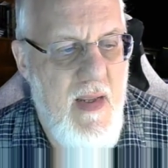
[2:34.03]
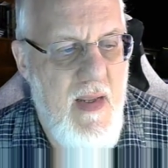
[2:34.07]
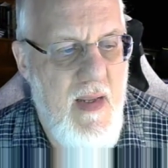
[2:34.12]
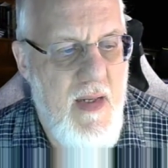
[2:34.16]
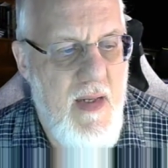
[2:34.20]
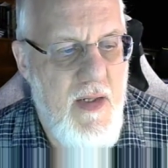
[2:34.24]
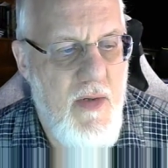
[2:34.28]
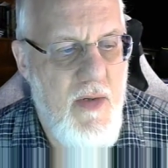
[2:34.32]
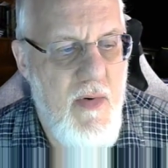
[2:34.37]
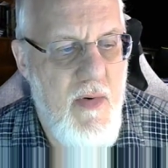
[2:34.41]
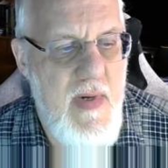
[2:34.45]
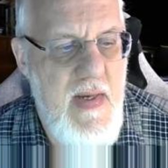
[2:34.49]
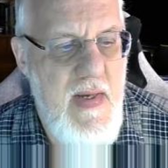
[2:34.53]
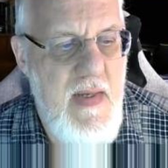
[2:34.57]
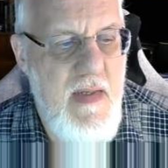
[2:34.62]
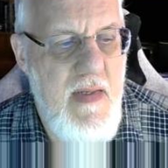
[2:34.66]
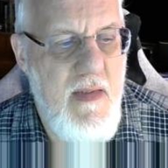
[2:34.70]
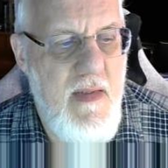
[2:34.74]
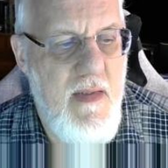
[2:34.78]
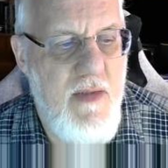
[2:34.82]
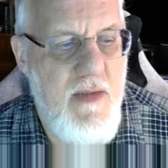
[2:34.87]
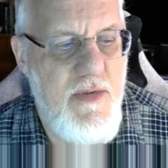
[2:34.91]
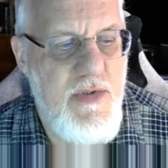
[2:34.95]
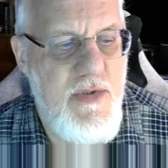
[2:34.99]

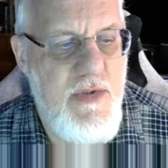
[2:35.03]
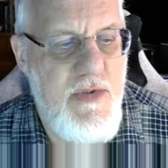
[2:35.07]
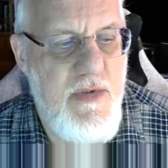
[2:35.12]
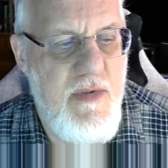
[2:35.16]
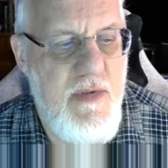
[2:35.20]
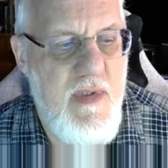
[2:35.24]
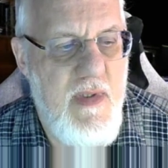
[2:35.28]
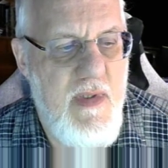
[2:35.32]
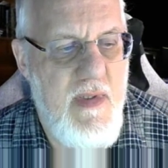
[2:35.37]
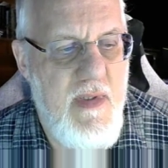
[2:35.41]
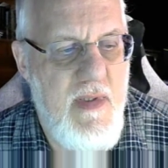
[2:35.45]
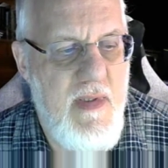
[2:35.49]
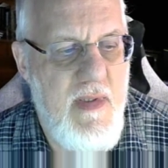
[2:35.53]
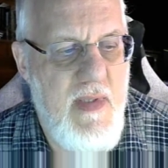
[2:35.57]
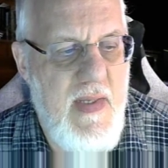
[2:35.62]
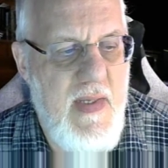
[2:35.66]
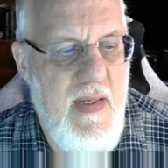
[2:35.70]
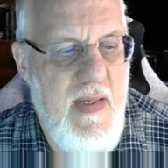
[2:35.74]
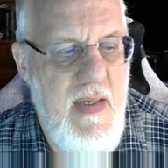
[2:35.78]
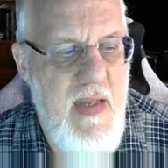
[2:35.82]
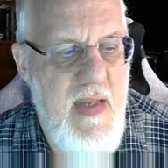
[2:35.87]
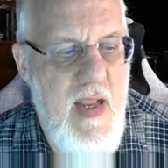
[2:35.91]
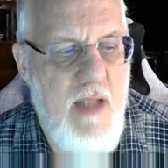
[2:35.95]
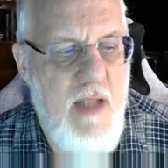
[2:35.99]
Green, there's
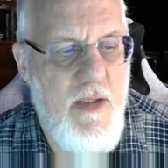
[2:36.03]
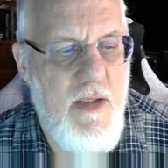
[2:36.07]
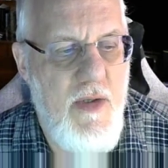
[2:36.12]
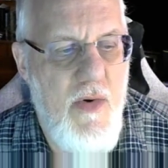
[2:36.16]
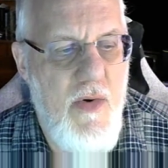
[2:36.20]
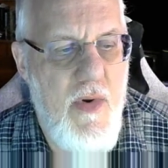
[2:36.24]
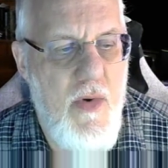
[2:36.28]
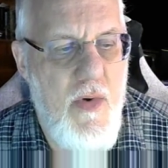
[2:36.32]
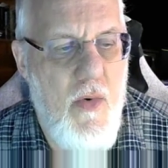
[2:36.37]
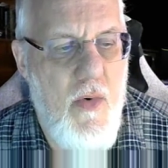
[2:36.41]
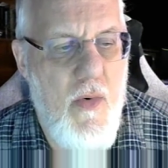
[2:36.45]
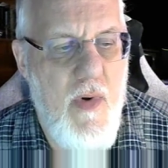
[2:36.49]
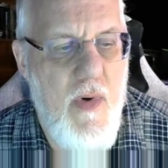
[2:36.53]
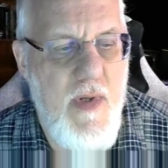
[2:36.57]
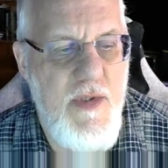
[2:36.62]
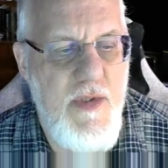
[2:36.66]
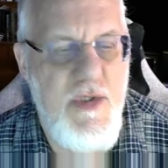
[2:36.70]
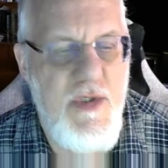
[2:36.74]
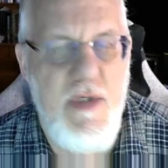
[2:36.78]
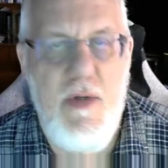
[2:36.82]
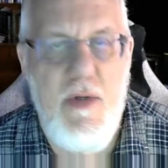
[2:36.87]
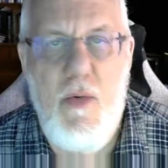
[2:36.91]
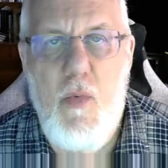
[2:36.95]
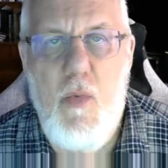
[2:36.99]
like a yellow, an
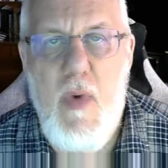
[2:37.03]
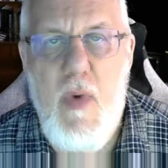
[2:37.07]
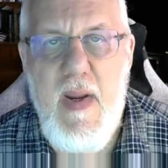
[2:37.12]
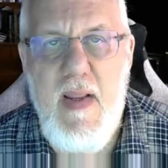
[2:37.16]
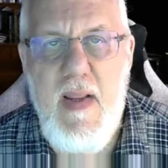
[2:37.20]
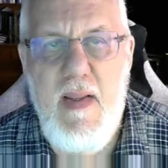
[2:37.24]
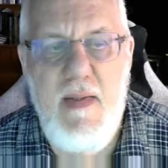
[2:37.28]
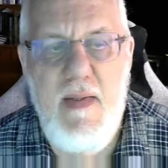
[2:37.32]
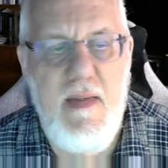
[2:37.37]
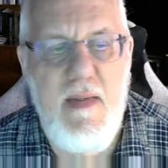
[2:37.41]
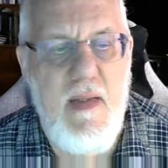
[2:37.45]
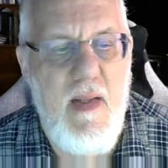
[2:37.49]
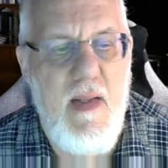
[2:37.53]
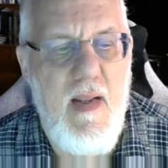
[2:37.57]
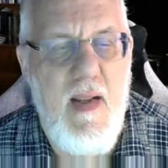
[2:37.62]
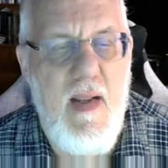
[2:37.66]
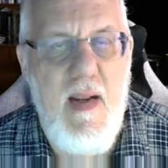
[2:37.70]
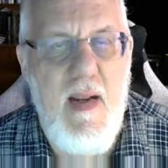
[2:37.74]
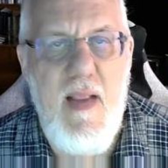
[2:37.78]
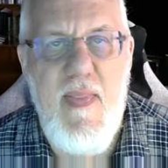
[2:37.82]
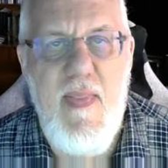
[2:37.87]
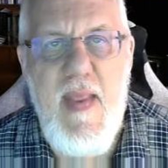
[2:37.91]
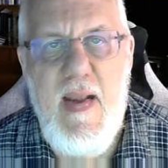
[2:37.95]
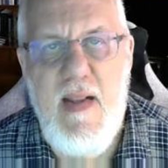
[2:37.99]
orange, and a red.
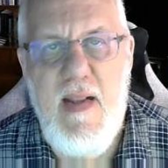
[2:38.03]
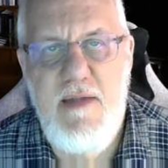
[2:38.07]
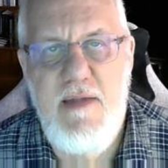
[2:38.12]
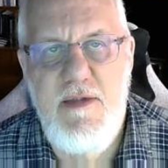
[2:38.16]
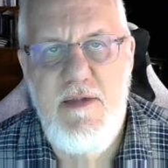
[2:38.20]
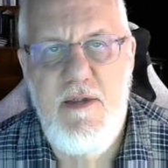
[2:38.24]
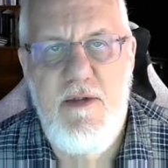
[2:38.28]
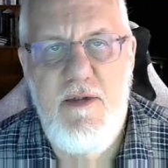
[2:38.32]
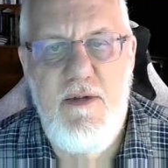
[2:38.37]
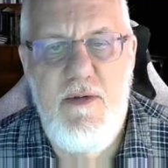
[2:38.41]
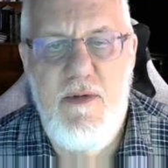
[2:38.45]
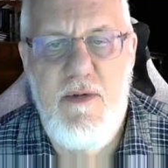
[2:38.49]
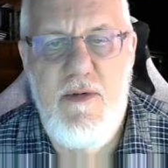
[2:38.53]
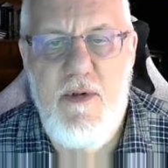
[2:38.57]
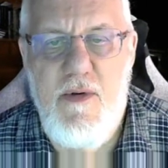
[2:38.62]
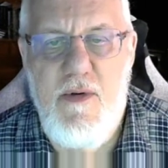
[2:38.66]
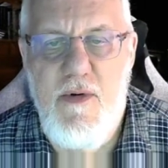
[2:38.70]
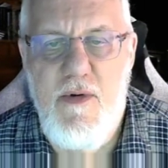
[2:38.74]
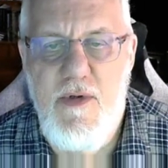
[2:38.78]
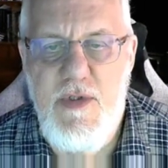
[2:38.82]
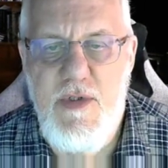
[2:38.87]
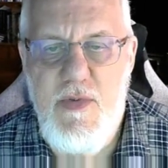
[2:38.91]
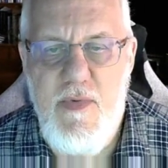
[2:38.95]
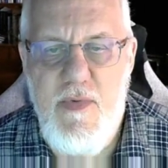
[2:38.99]
And that has to do, of
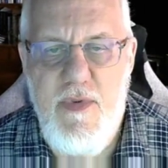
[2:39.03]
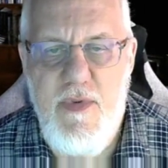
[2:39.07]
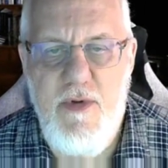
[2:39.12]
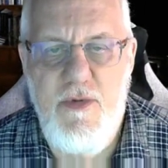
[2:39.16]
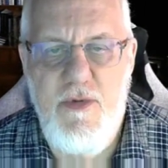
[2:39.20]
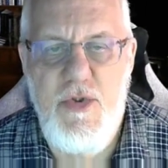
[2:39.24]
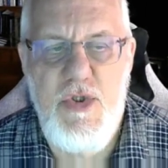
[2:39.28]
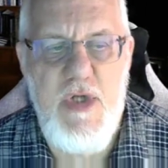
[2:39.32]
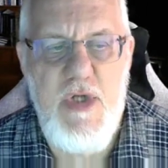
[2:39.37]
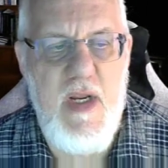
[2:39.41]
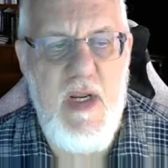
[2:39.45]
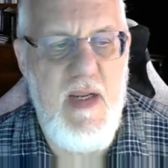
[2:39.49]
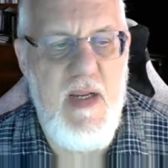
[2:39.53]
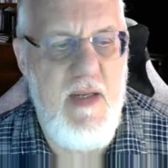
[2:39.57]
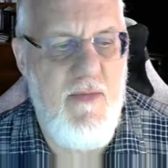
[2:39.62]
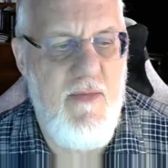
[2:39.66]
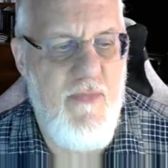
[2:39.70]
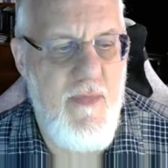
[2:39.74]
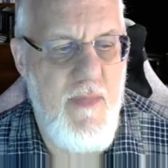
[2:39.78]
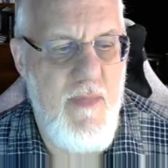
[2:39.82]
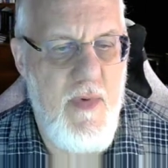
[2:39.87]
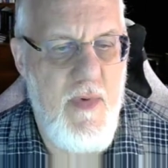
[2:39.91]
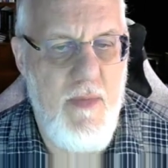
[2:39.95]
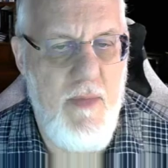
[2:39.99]
course, with your shade
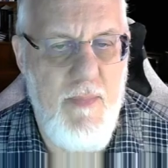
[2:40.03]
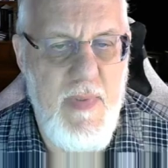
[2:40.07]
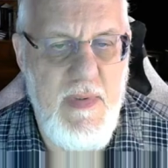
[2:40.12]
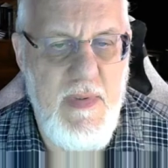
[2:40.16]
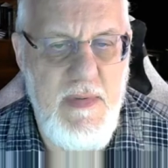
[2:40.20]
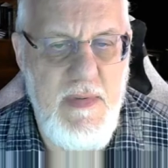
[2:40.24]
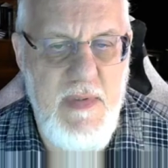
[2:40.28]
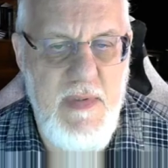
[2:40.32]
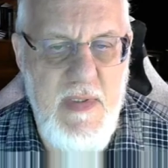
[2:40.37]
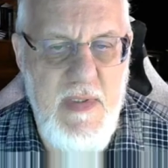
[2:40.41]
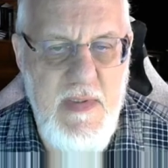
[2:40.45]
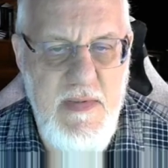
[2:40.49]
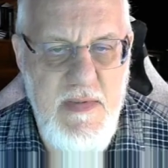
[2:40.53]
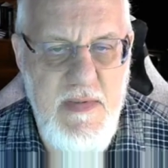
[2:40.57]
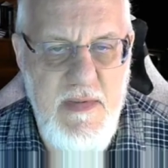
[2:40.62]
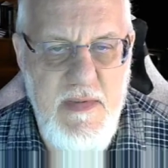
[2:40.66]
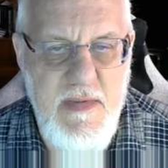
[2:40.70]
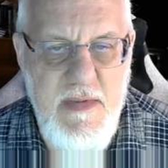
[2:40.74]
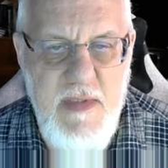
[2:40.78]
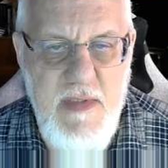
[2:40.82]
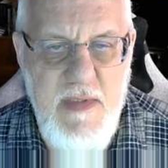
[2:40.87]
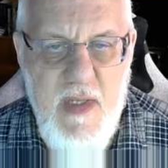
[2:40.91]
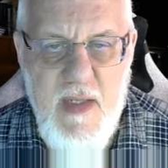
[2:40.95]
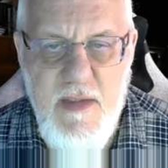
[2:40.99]
from your buildings
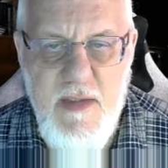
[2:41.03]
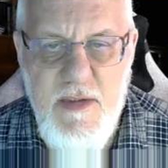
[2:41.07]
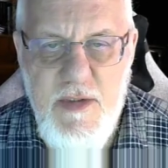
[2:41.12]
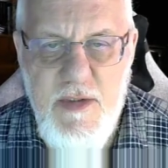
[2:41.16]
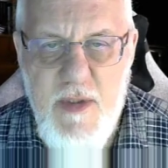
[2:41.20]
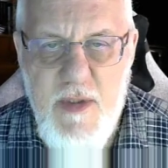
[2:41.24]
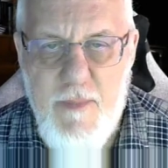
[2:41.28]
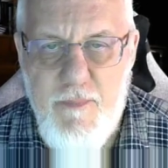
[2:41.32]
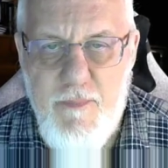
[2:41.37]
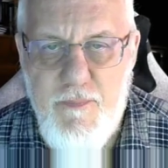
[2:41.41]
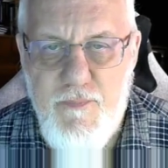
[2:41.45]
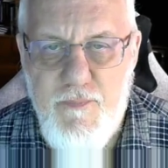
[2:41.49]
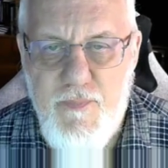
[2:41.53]
and such.